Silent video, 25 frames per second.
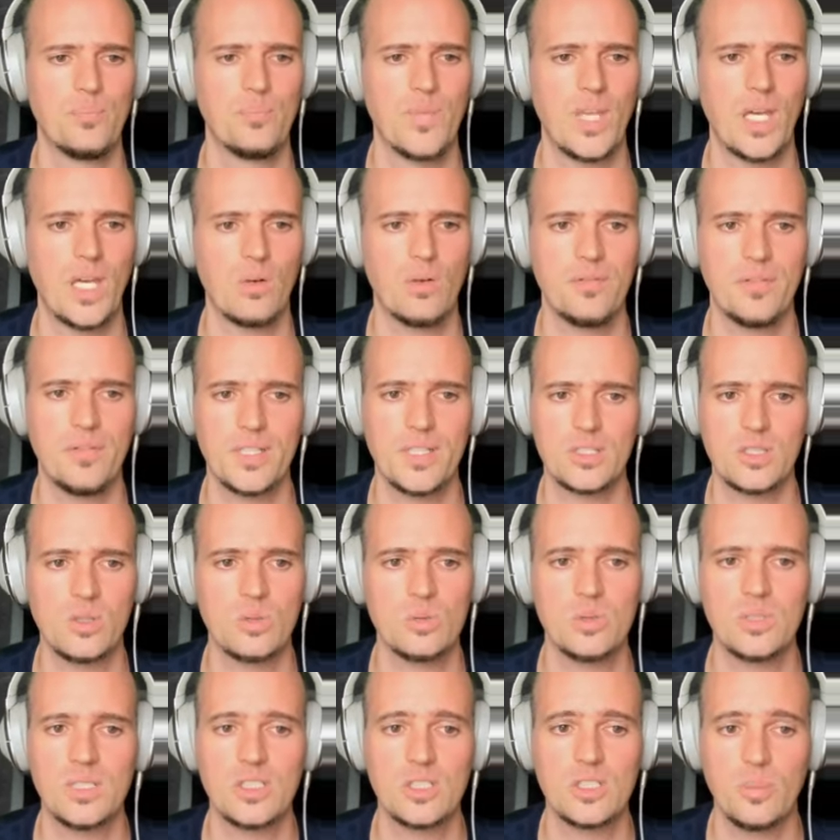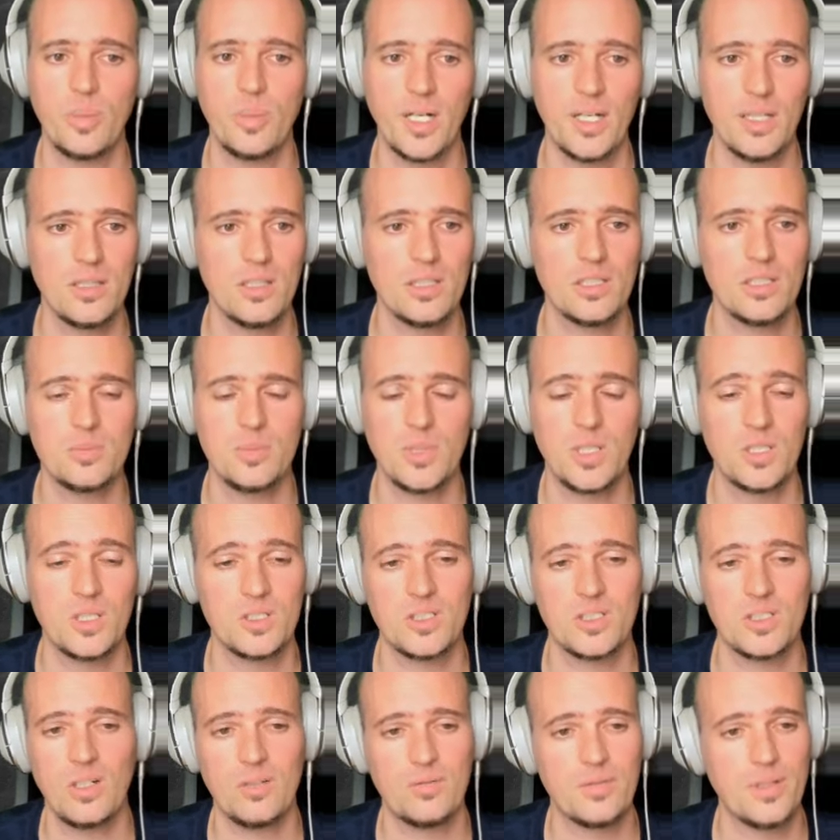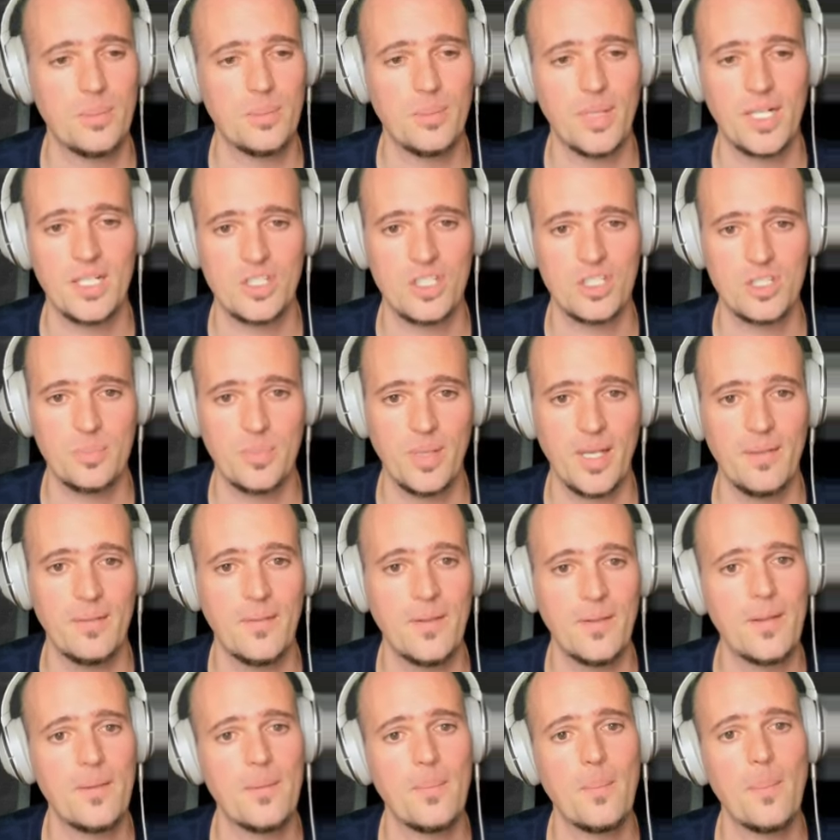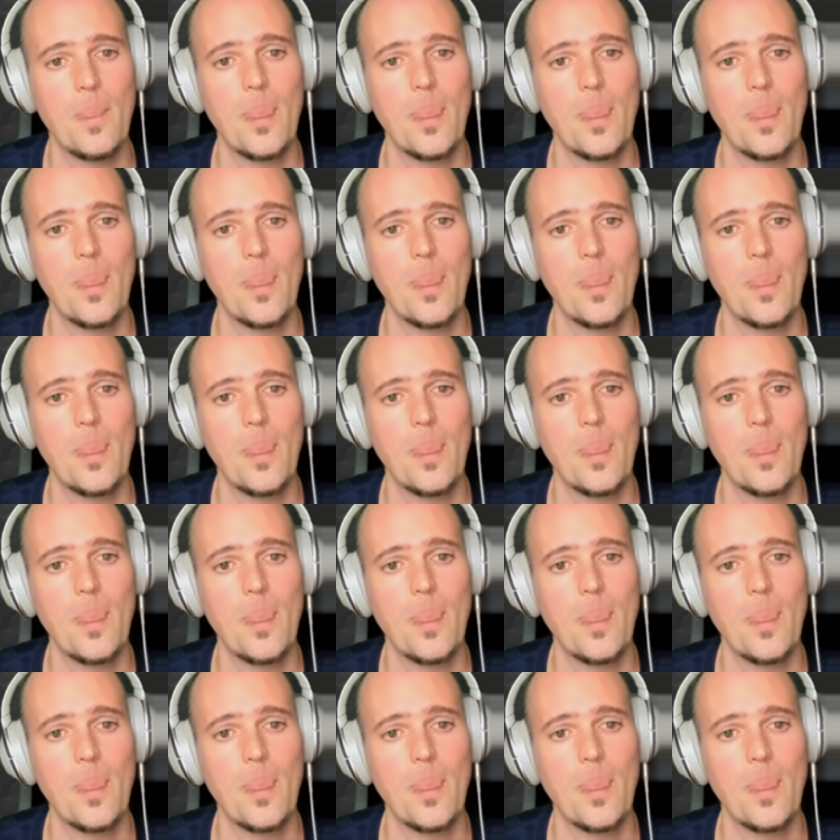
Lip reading: Arrow Fx Coroutines operators, because all of them are suspended,